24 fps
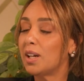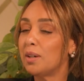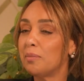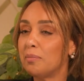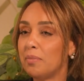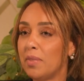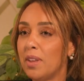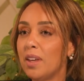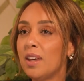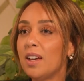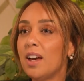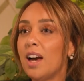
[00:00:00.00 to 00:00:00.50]

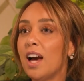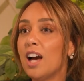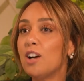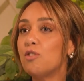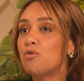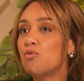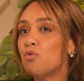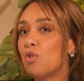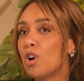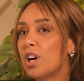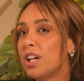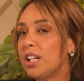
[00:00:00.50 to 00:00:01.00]
Okay.
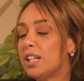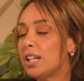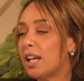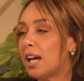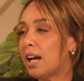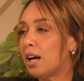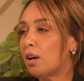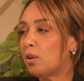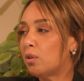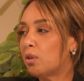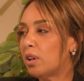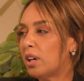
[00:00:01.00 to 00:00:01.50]
And right
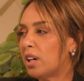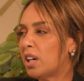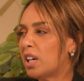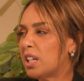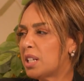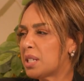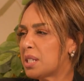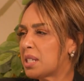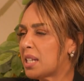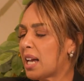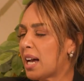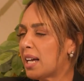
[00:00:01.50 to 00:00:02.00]
now, I
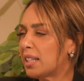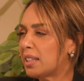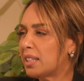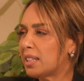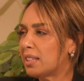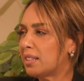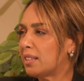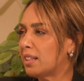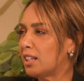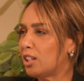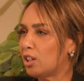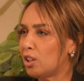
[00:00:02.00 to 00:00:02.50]
heard a stat
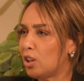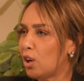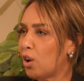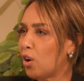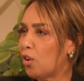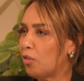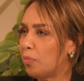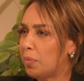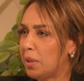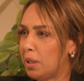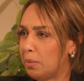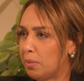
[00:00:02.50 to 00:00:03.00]
that a
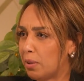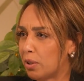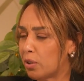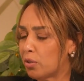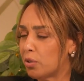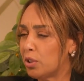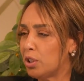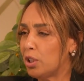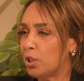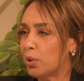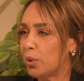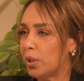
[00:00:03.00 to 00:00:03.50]
lot of people
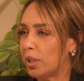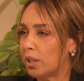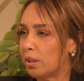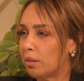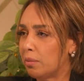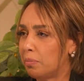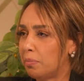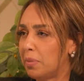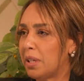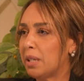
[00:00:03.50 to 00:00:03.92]
are renewing.